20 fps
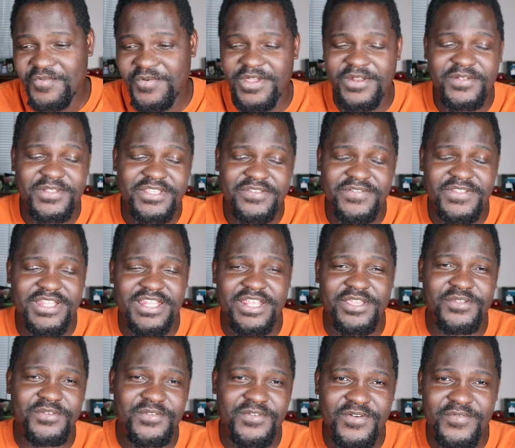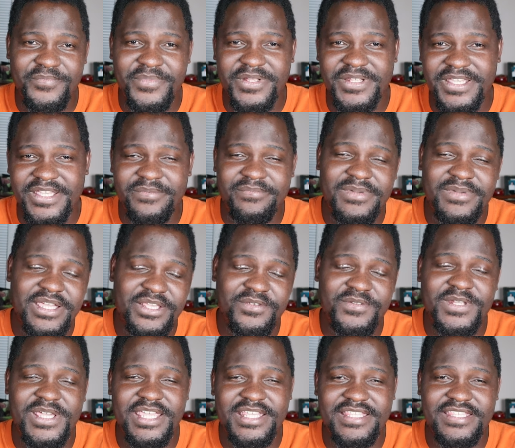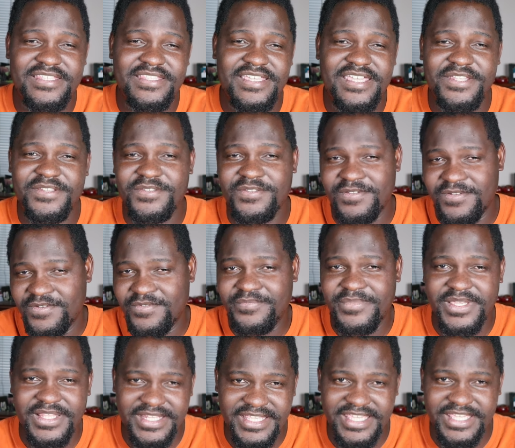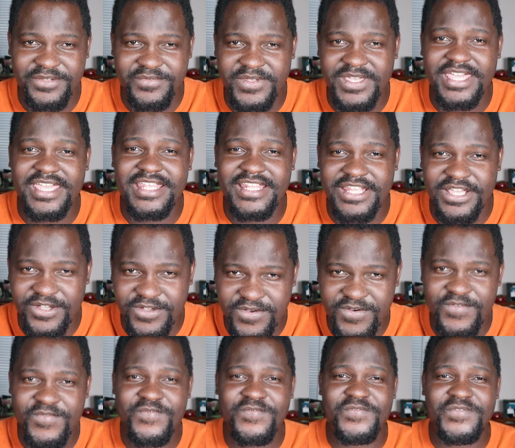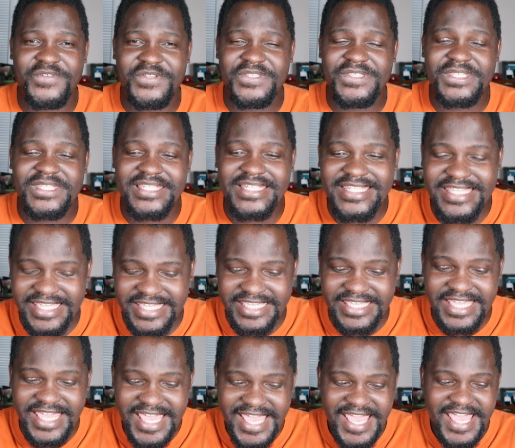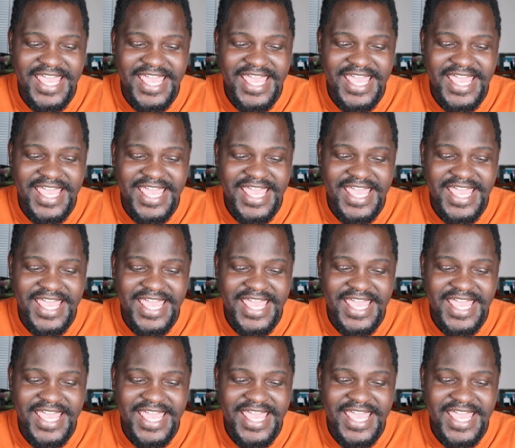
We're not even in the Europa League. Man United are in the Europa League. We are in the conference league.